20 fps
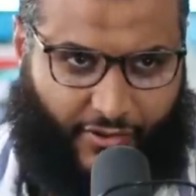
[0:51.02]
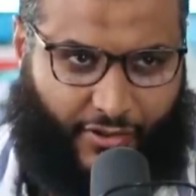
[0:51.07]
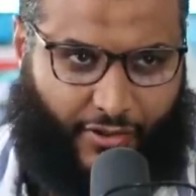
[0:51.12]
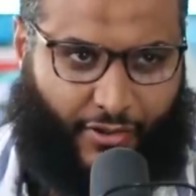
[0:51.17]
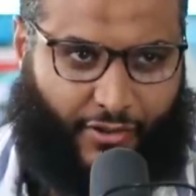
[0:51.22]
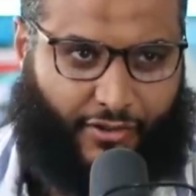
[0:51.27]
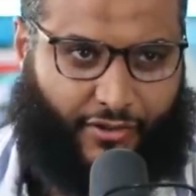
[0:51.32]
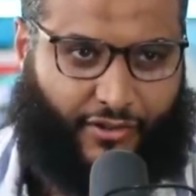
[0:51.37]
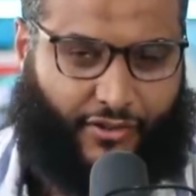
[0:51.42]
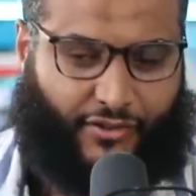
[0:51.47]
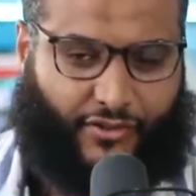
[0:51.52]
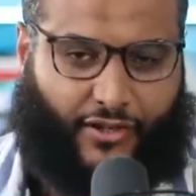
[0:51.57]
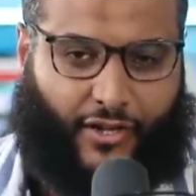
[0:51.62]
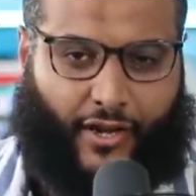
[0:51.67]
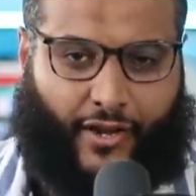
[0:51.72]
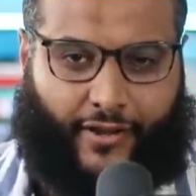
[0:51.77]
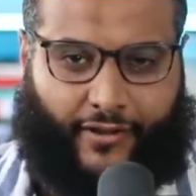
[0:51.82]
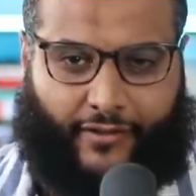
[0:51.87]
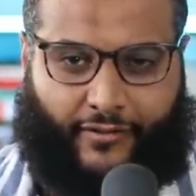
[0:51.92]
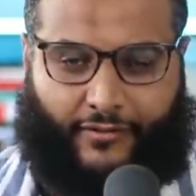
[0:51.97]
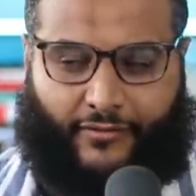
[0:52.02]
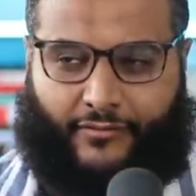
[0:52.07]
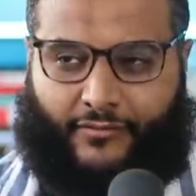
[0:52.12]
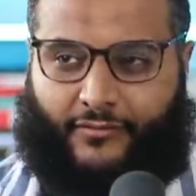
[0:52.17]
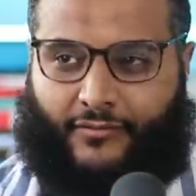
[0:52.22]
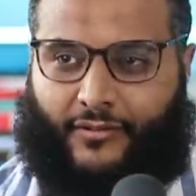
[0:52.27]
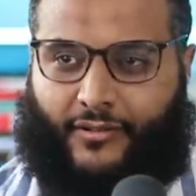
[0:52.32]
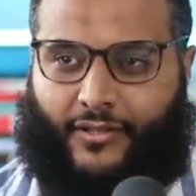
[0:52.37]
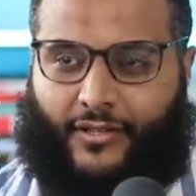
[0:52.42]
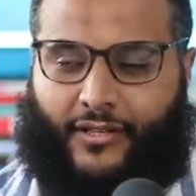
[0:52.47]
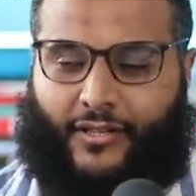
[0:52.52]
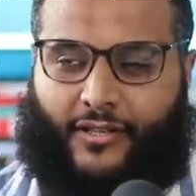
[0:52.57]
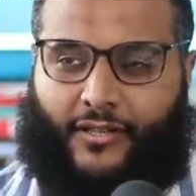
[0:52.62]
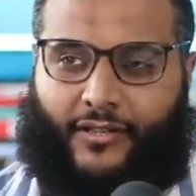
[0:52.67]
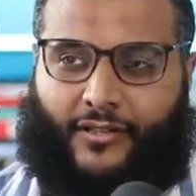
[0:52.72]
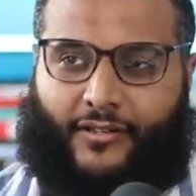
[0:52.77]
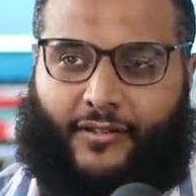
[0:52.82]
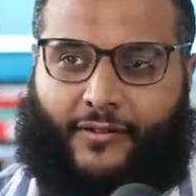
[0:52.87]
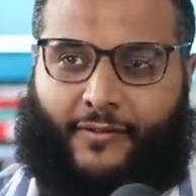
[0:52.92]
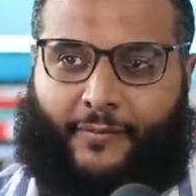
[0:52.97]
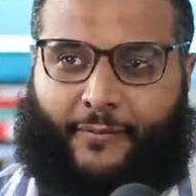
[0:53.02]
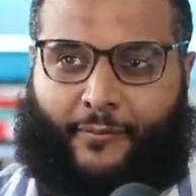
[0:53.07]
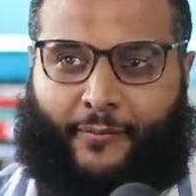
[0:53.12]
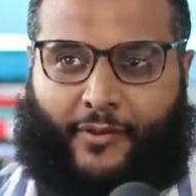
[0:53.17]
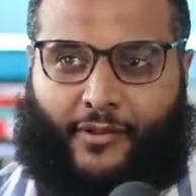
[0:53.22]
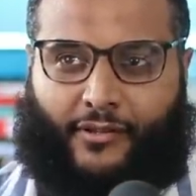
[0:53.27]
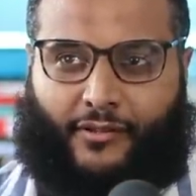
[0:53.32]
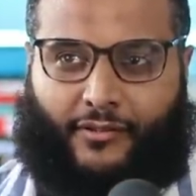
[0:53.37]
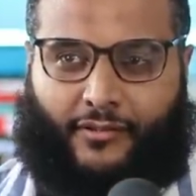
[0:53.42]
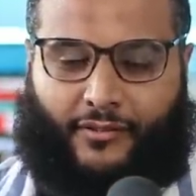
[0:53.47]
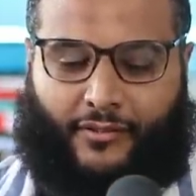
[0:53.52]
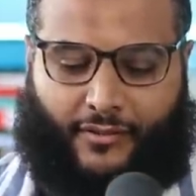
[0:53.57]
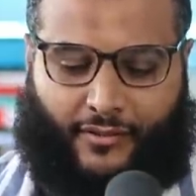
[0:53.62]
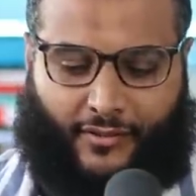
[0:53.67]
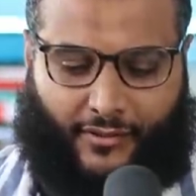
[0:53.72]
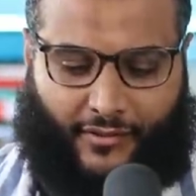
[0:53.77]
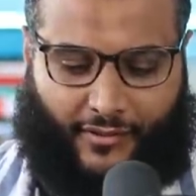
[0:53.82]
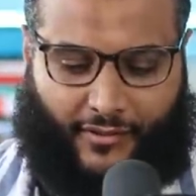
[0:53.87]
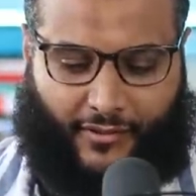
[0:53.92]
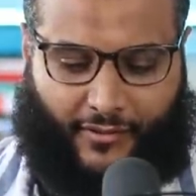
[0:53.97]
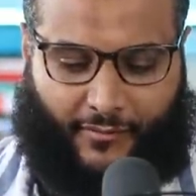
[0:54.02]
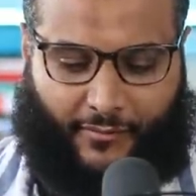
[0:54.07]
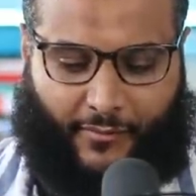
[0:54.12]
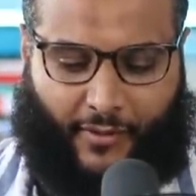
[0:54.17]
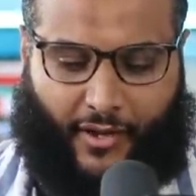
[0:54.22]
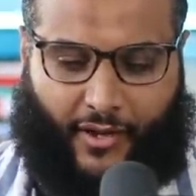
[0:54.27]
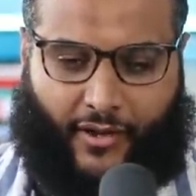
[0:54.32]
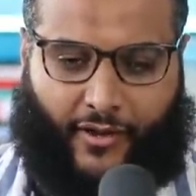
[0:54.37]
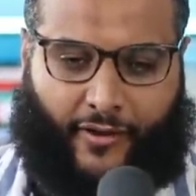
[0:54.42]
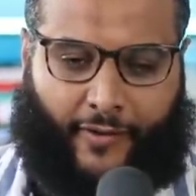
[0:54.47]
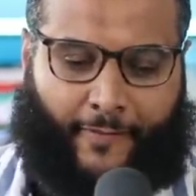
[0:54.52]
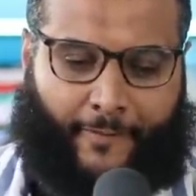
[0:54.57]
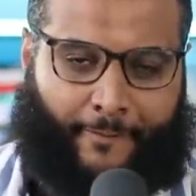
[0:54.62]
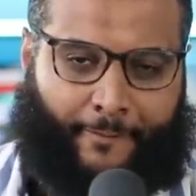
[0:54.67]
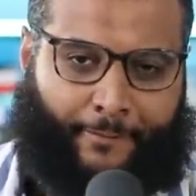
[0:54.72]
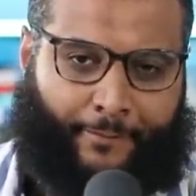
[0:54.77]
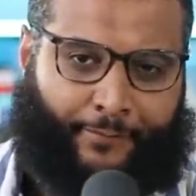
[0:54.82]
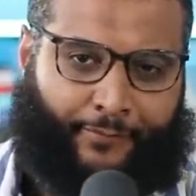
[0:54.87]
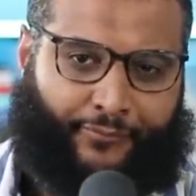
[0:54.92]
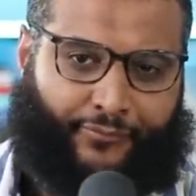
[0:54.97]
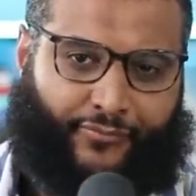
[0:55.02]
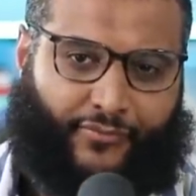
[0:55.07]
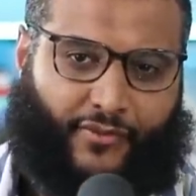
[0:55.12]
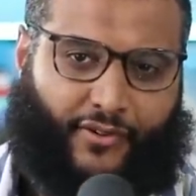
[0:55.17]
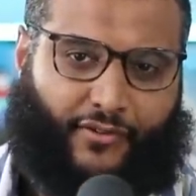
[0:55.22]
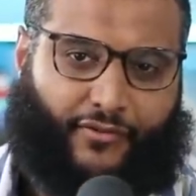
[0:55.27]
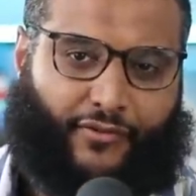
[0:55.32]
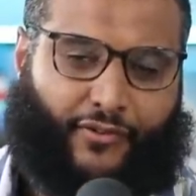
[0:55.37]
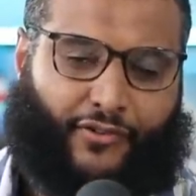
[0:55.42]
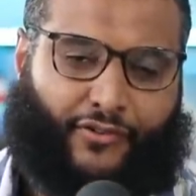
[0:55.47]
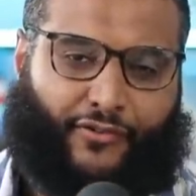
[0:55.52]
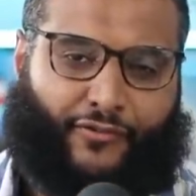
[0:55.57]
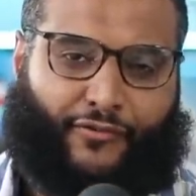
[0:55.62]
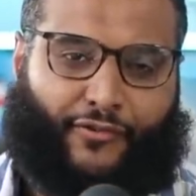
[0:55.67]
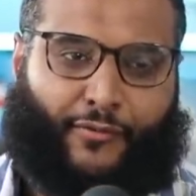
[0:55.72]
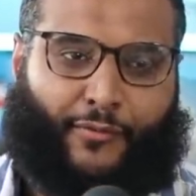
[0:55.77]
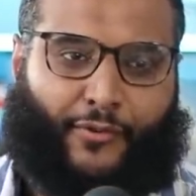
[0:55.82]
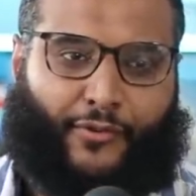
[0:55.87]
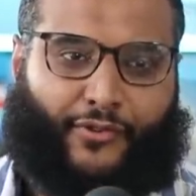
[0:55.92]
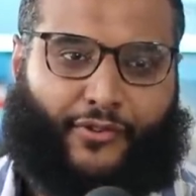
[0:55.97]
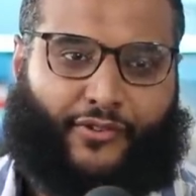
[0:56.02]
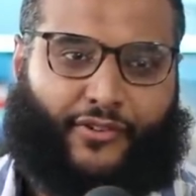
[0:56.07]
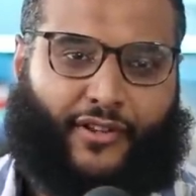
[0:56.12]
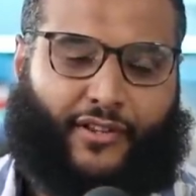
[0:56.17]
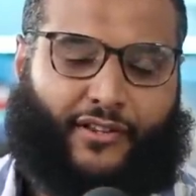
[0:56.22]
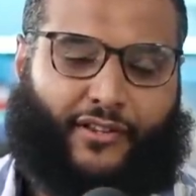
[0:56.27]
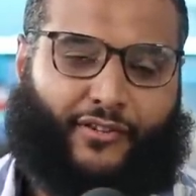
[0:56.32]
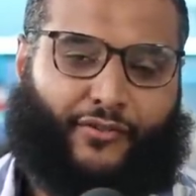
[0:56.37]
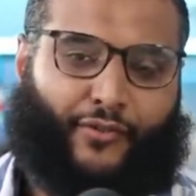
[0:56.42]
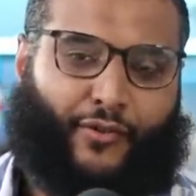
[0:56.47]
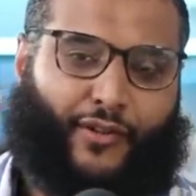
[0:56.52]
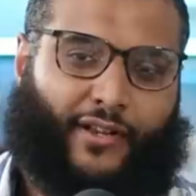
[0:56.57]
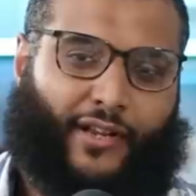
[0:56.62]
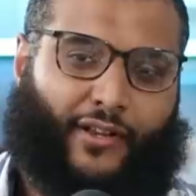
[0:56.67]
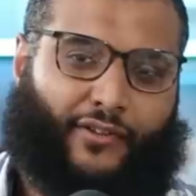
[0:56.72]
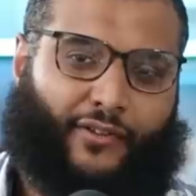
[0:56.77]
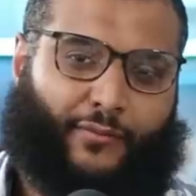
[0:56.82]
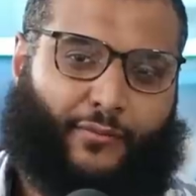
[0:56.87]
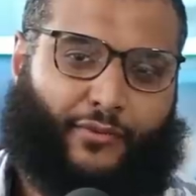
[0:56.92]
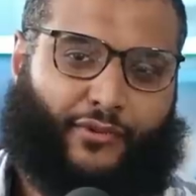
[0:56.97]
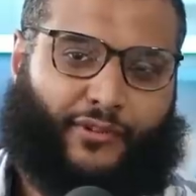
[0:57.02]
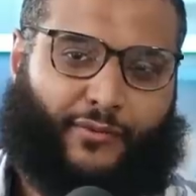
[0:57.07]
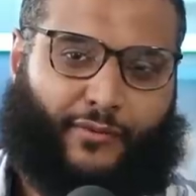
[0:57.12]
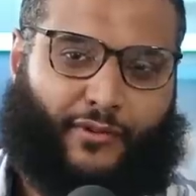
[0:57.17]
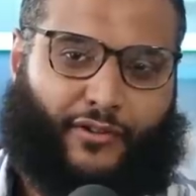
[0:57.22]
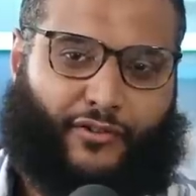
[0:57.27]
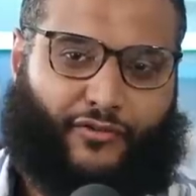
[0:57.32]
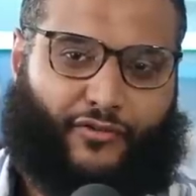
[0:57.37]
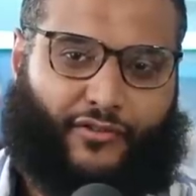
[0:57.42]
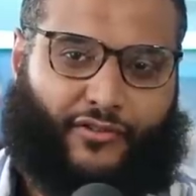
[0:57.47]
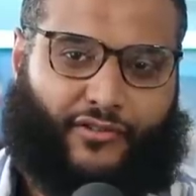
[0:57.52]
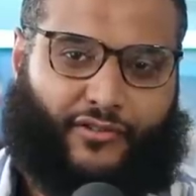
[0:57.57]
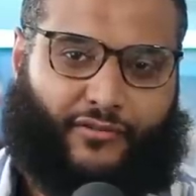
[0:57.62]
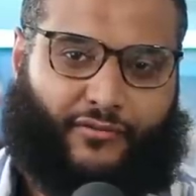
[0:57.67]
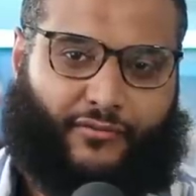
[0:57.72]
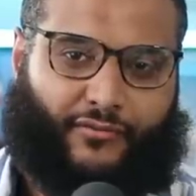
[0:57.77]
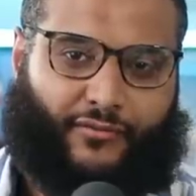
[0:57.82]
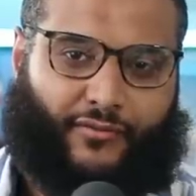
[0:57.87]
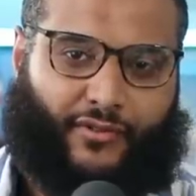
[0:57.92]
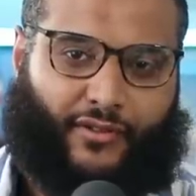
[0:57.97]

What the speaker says: See, look at this guy, Bill Maher. First and foremost, he's saying it's not allowed in Muslim countries.